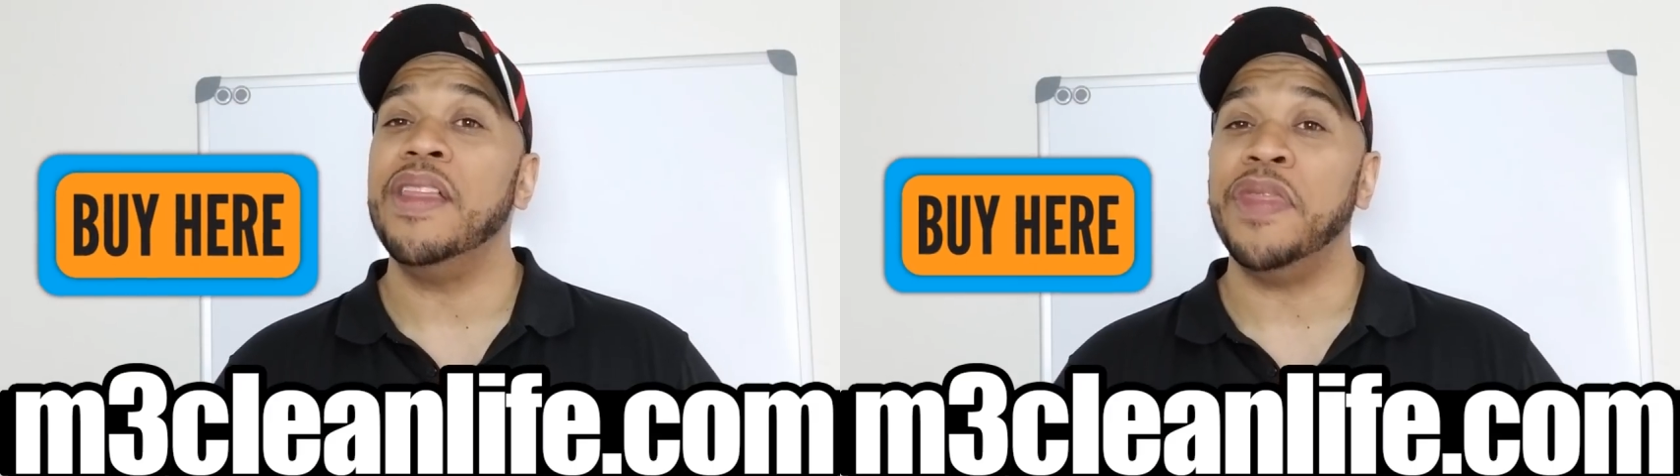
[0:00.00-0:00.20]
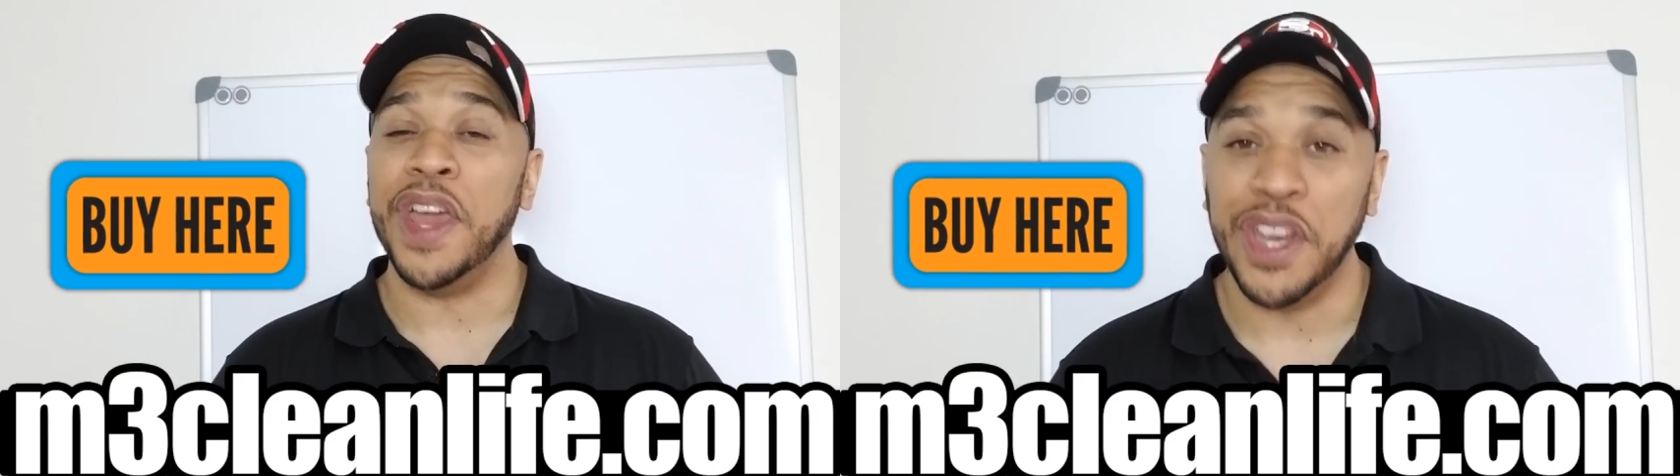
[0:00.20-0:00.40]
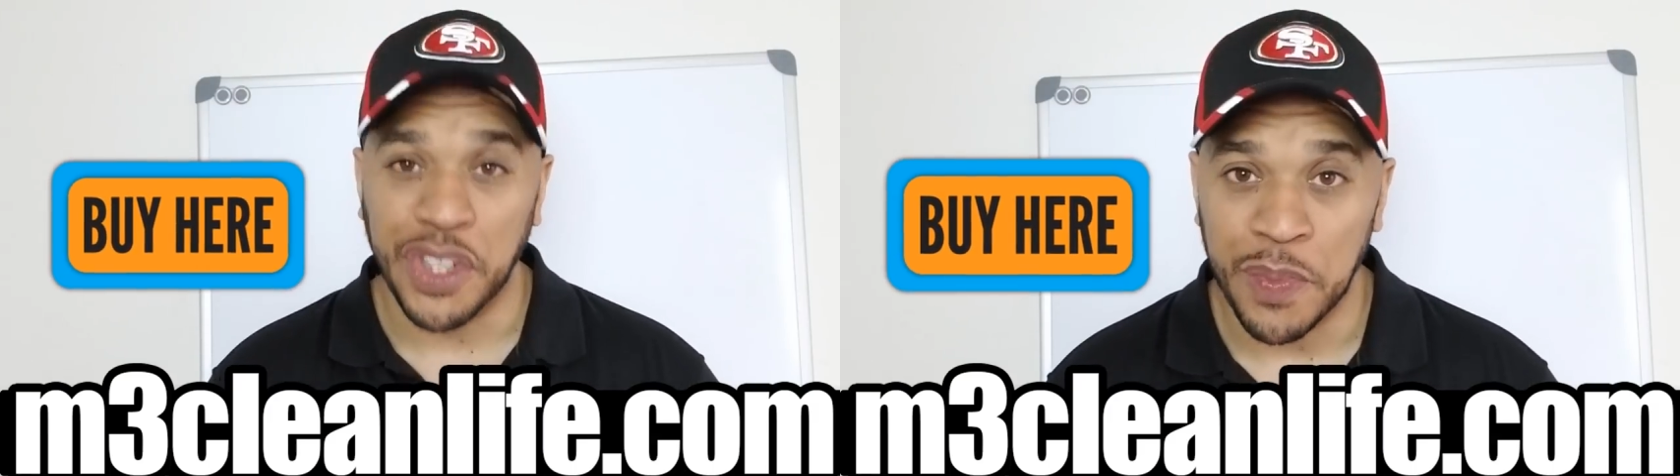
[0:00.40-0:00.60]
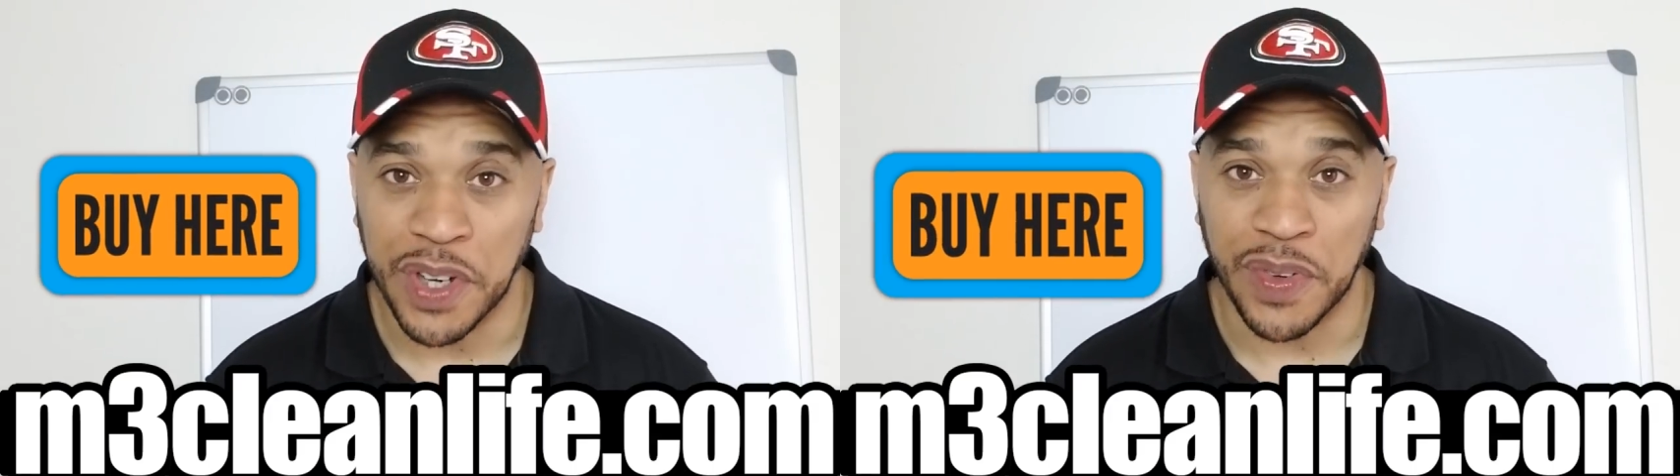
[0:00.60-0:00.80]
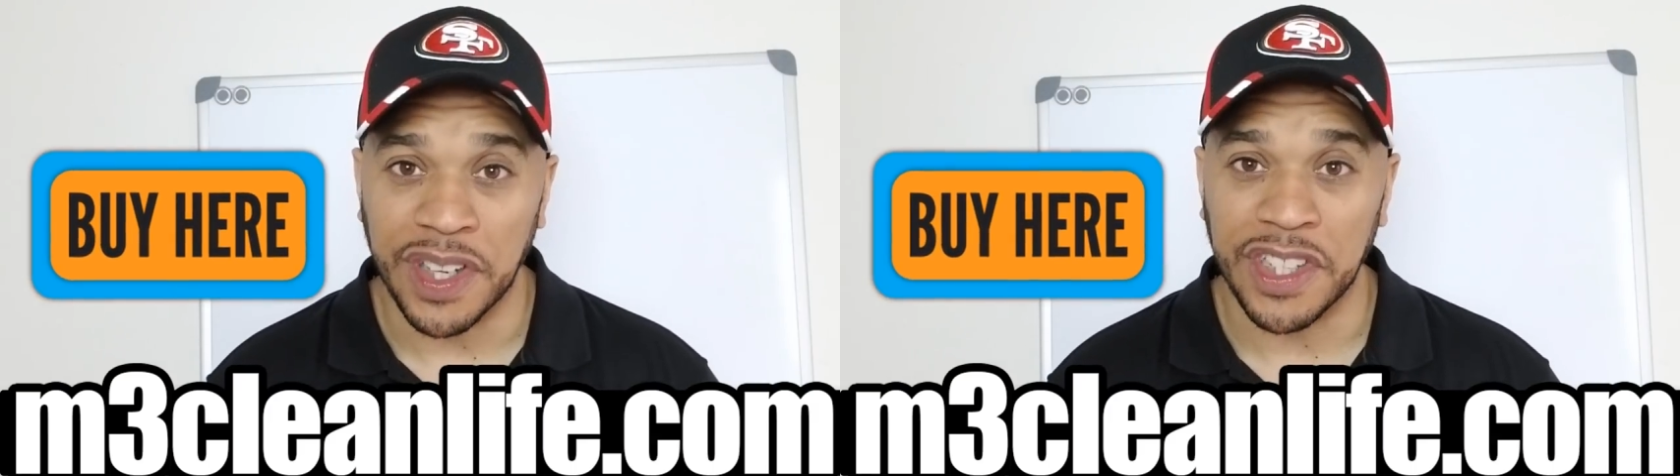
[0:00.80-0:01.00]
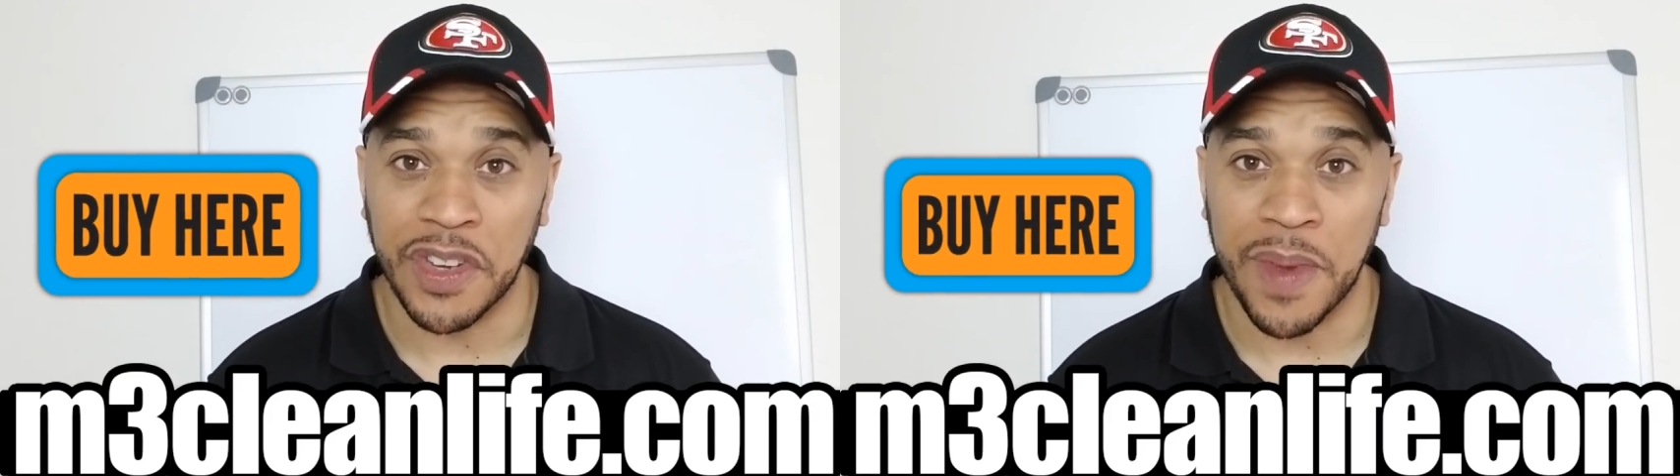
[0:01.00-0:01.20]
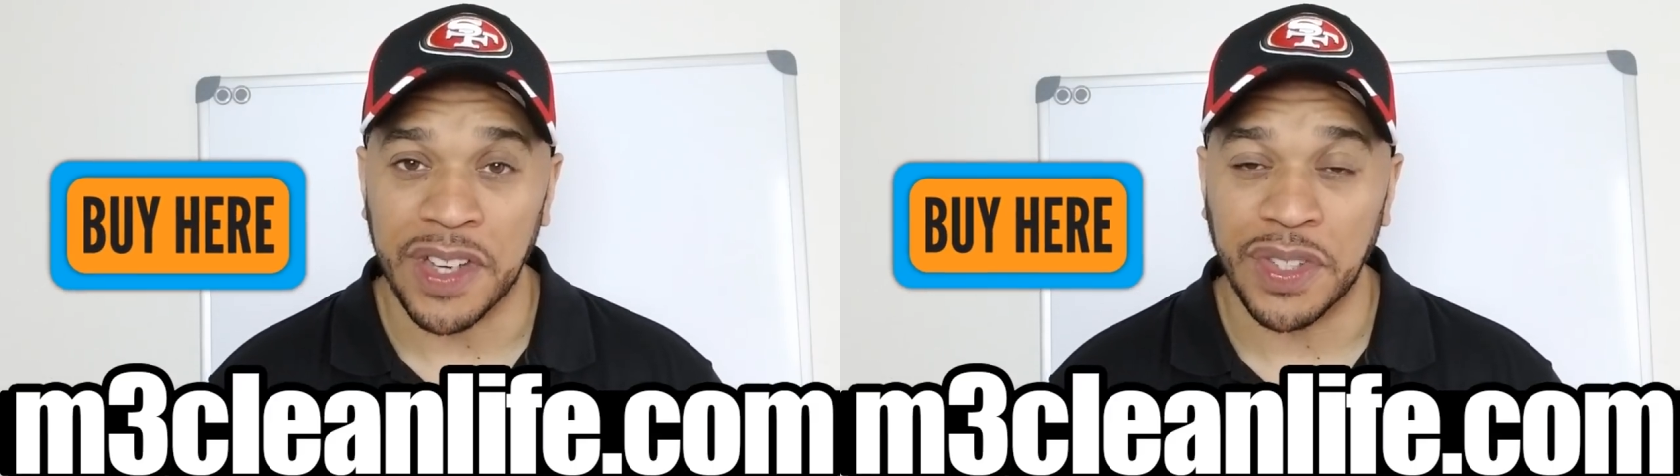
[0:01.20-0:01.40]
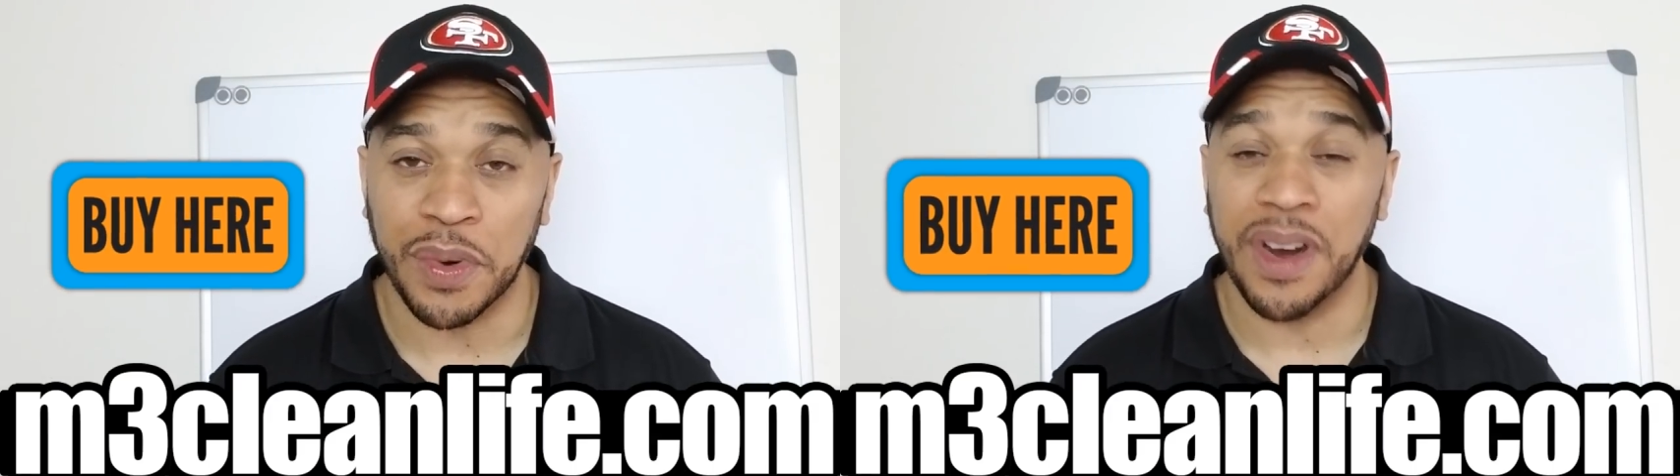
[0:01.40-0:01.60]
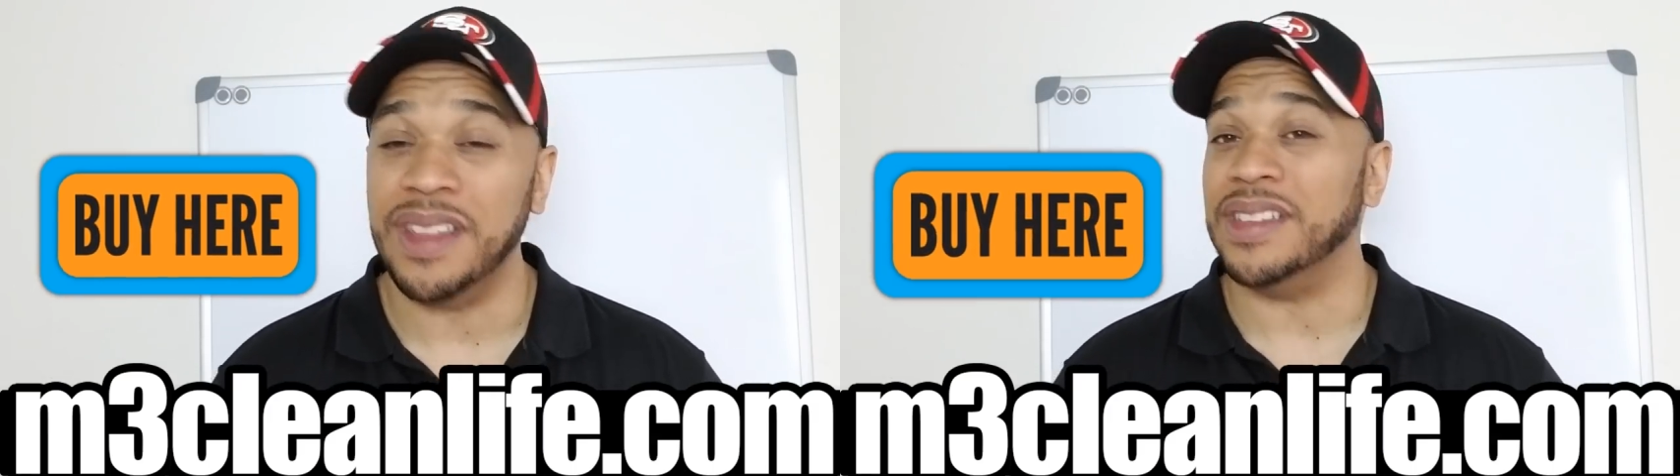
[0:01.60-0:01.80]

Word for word: Thank you so much for listening to my story.